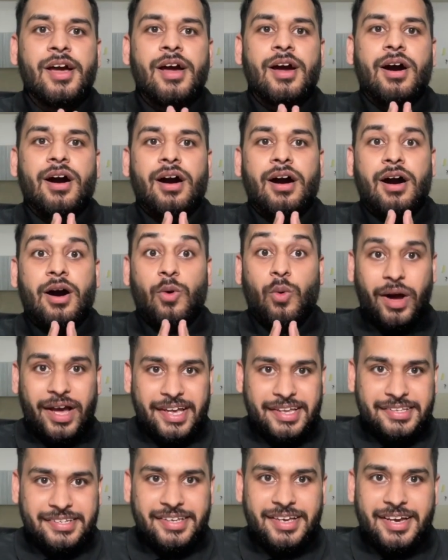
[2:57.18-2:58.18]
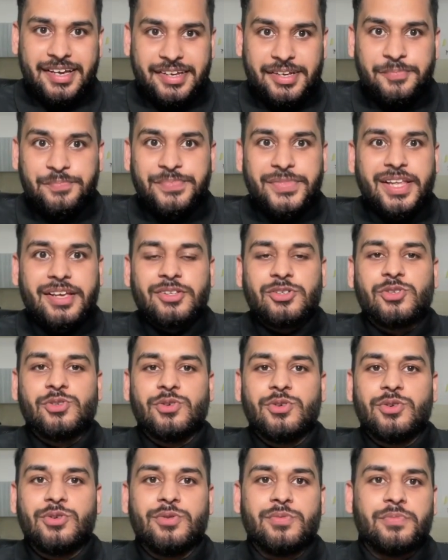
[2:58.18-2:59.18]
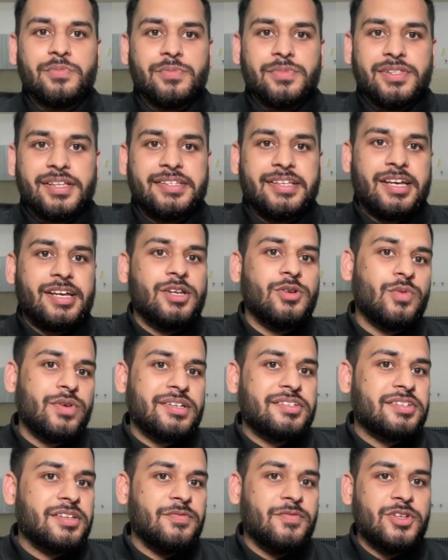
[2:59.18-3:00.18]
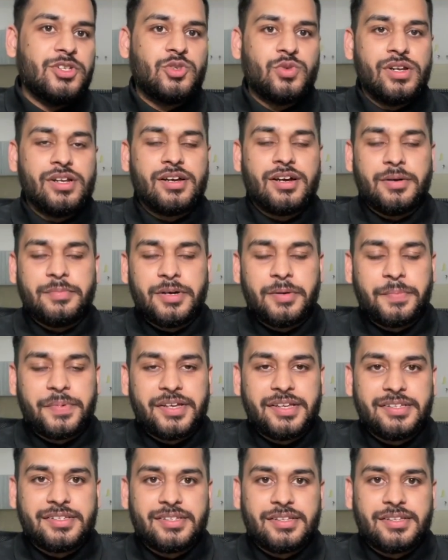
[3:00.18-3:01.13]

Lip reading: why GRE. So the second question which will come up is